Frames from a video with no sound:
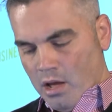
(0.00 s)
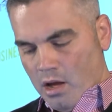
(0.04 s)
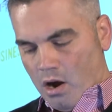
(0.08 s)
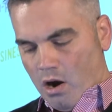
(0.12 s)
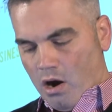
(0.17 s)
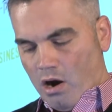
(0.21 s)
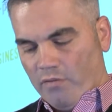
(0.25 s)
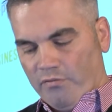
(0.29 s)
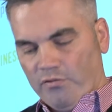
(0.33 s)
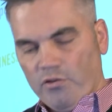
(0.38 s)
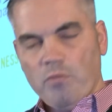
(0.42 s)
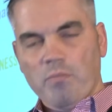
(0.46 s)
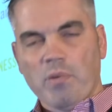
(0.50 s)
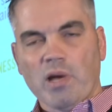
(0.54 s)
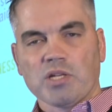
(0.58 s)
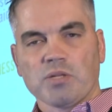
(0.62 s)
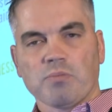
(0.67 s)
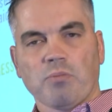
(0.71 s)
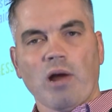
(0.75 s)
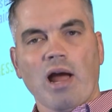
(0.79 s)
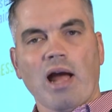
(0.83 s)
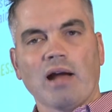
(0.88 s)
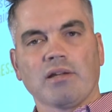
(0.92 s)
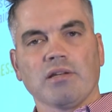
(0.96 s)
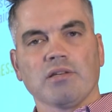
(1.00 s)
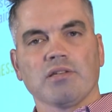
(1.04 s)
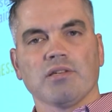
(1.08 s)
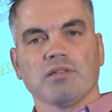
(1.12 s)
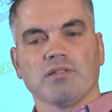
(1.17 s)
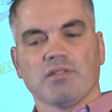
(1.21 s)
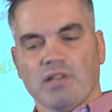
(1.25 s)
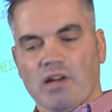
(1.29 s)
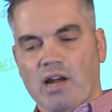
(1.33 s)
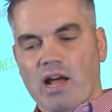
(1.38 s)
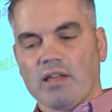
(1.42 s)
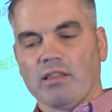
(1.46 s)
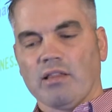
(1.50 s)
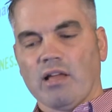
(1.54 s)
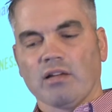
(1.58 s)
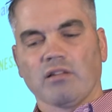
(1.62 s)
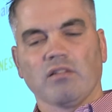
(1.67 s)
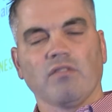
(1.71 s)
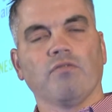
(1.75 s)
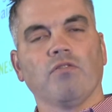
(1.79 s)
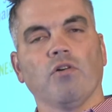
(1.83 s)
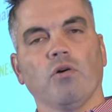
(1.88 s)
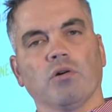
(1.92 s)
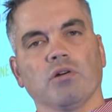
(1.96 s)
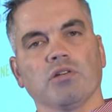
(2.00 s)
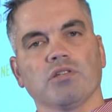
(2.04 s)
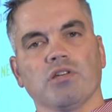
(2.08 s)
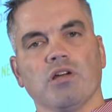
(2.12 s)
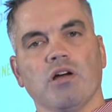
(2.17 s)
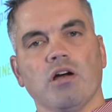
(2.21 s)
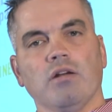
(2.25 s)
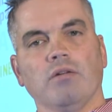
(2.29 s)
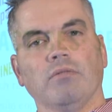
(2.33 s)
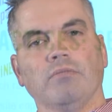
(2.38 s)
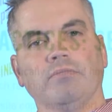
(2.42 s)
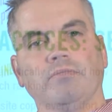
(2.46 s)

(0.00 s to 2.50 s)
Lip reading: are a few best practices that I'd like to focus on.